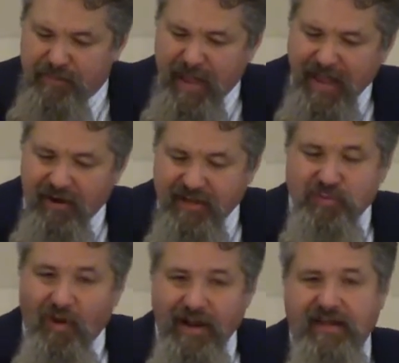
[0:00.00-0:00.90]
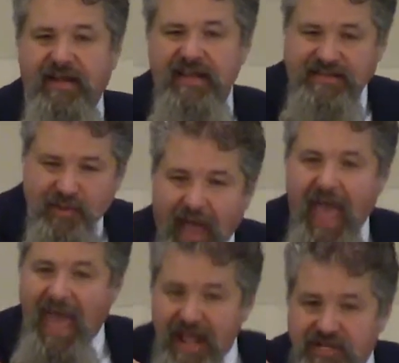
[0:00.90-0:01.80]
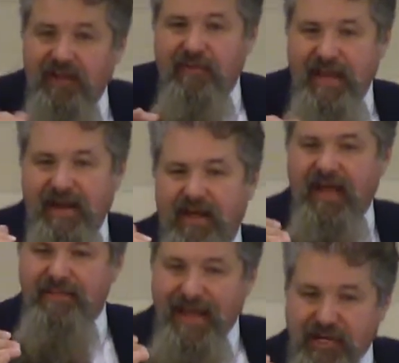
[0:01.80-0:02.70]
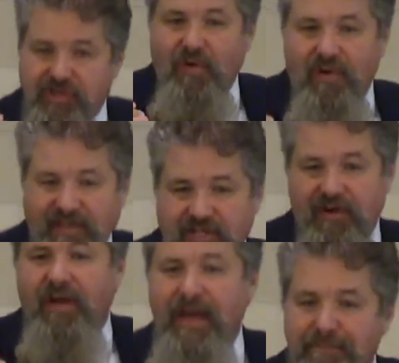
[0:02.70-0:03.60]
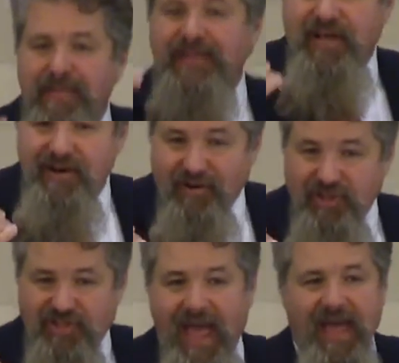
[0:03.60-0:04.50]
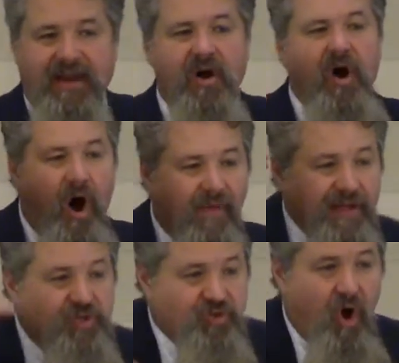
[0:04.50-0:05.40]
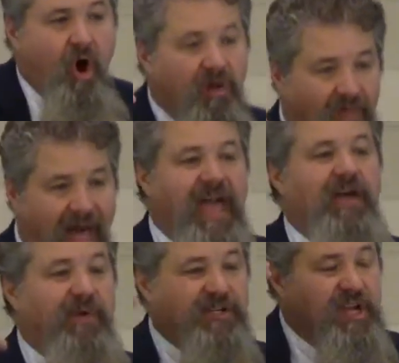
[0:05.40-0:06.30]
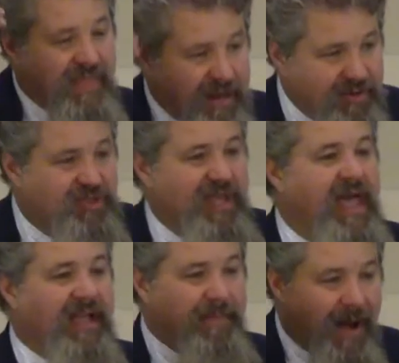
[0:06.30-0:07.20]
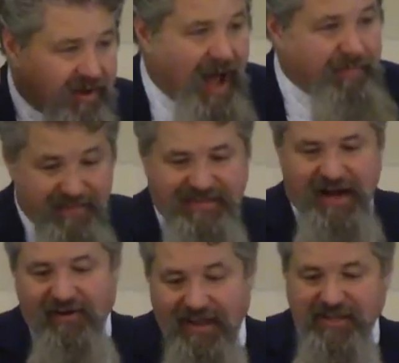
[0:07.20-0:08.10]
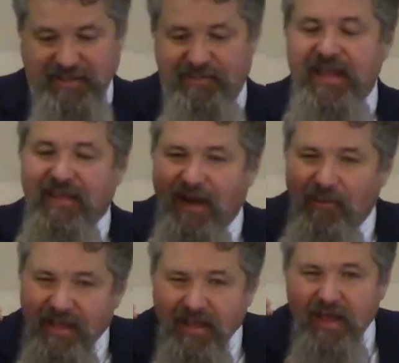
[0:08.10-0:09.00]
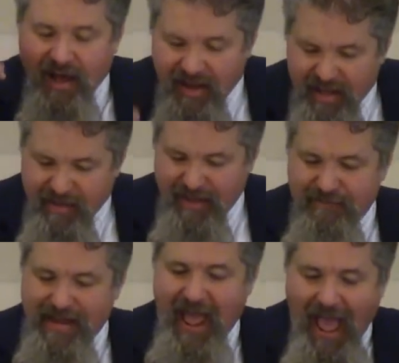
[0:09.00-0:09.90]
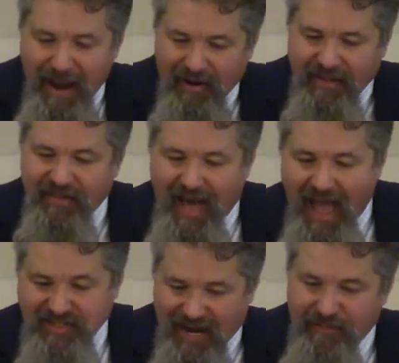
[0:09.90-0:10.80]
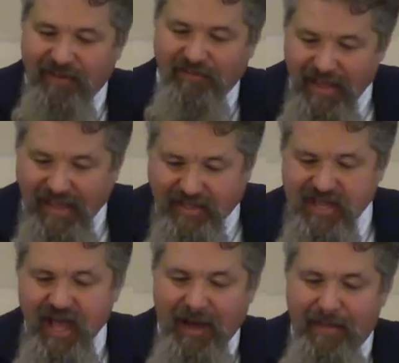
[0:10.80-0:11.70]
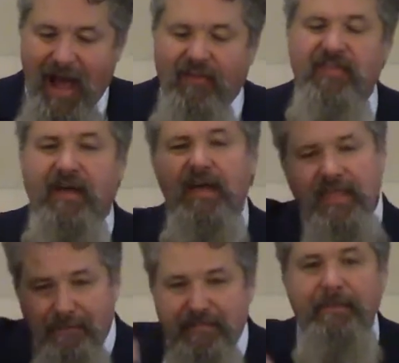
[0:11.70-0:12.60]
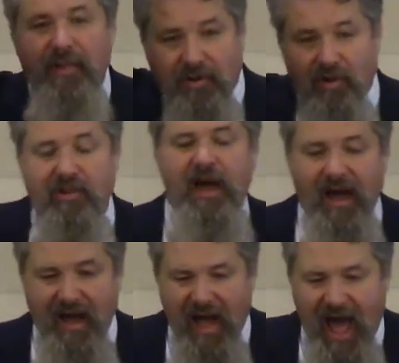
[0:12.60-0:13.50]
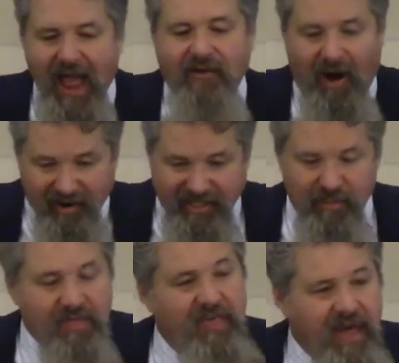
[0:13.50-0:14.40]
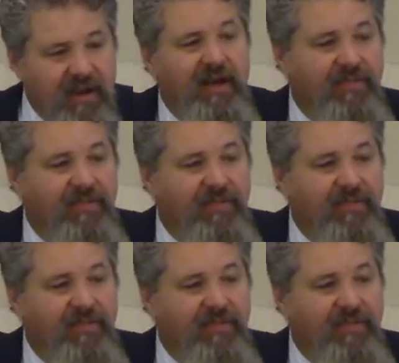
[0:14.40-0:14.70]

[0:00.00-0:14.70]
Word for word: Peter is wanting to sort of hedge a little bit and make sure that you don't misunderstand all that strong language that he was saying about complementarianism that we uh, have been hammering the last couple of weeks about the, the biblical uh, hierarchy within